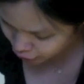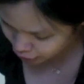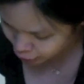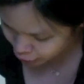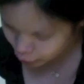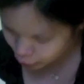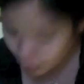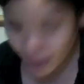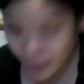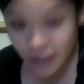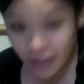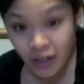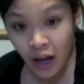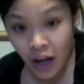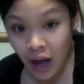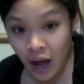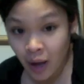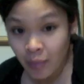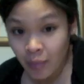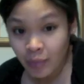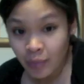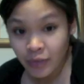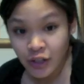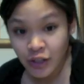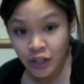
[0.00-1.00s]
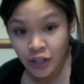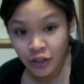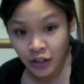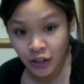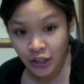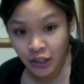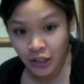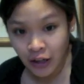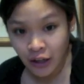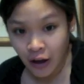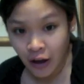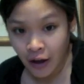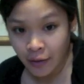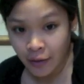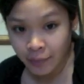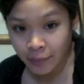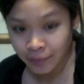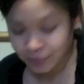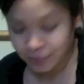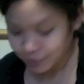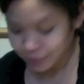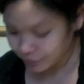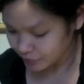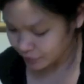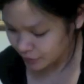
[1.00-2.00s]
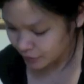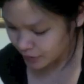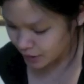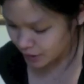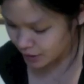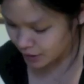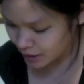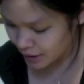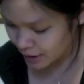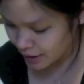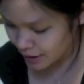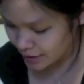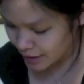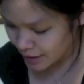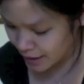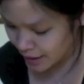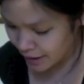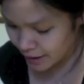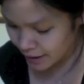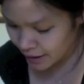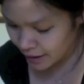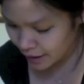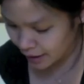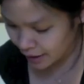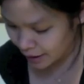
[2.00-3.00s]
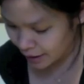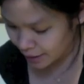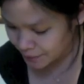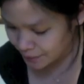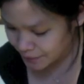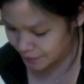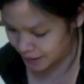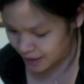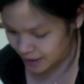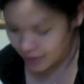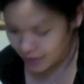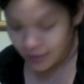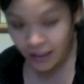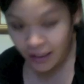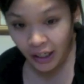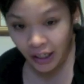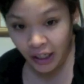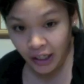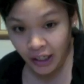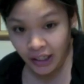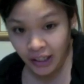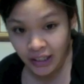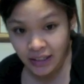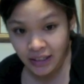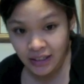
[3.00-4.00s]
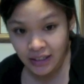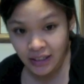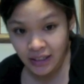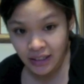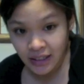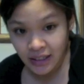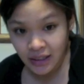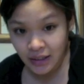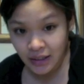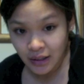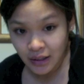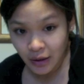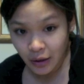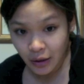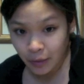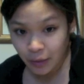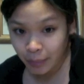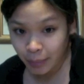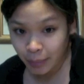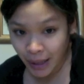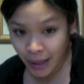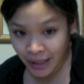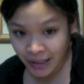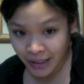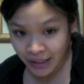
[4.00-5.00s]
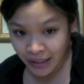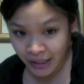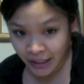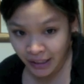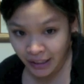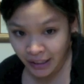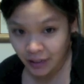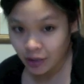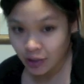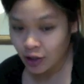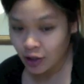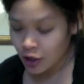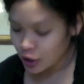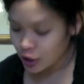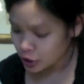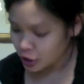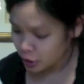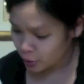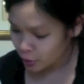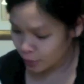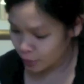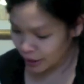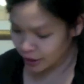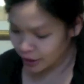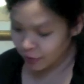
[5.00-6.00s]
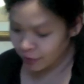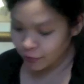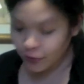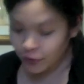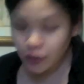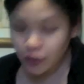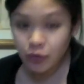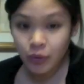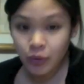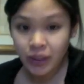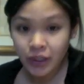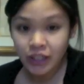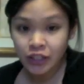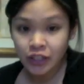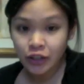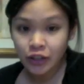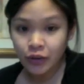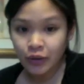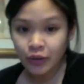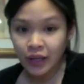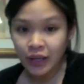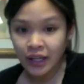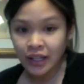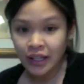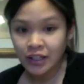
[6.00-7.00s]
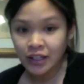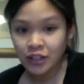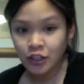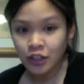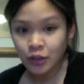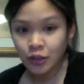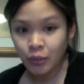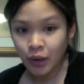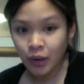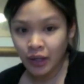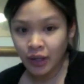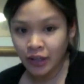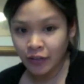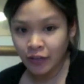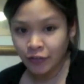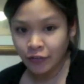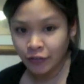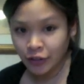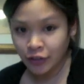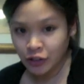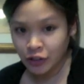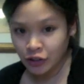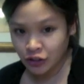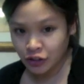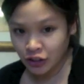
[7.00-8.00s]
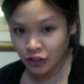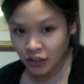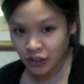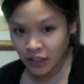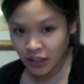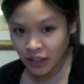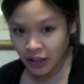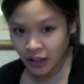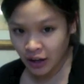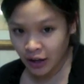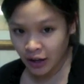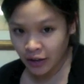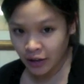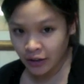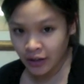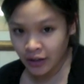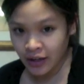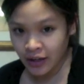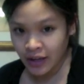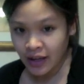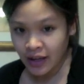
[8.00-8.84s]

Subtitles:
one knob to turn it on, and then there is this button here. So what you first want to do is you want to first turn it on,